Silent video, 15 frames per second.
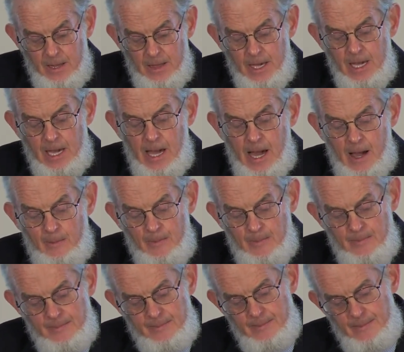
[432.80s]
the uh,
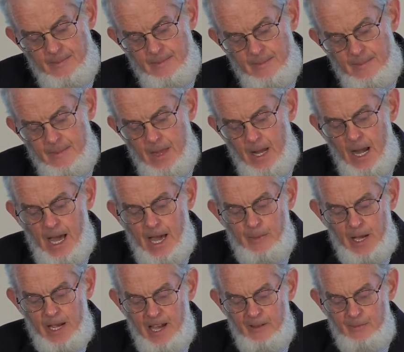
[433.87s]

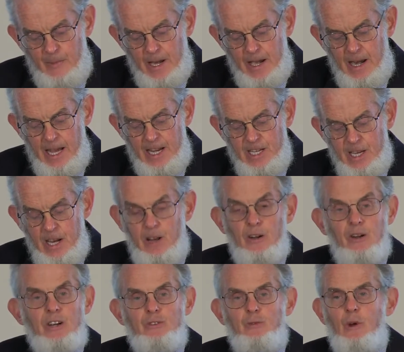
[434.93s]
Labor government
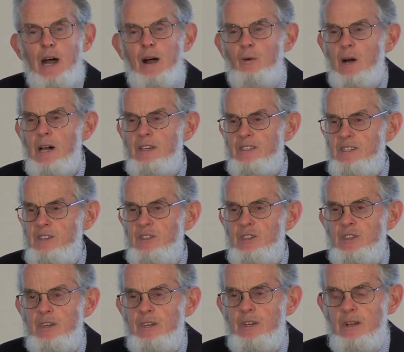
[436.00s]
nationalised railways and
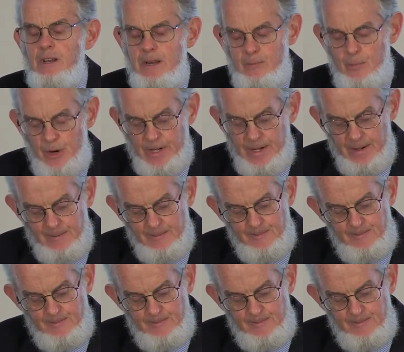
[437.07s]
steel in Britain.